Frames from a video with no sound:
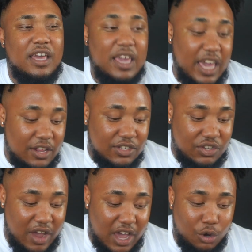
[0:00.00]

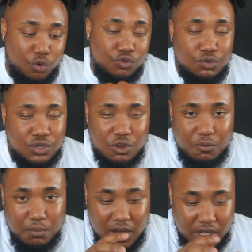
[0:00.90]
cancer had grew so
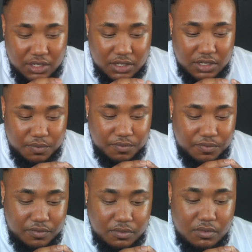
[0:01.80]
much
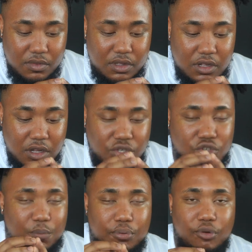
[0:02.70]
to
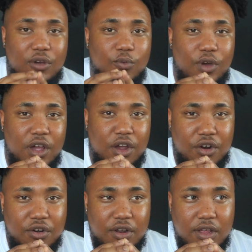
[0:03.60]
the point
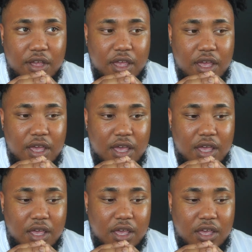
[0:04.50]
where
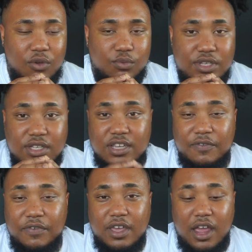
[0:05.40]
it was
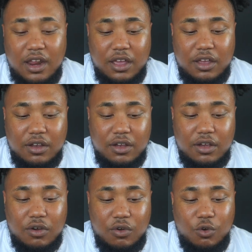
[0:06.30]
suffocating
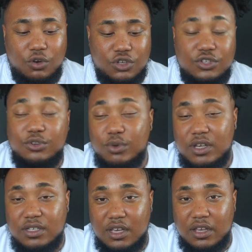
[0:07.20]
or
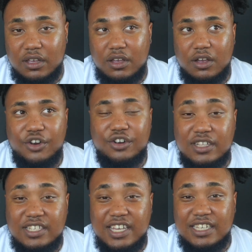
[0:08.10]
squeezing her
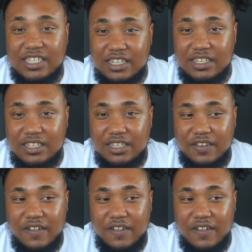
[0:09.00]
intestines.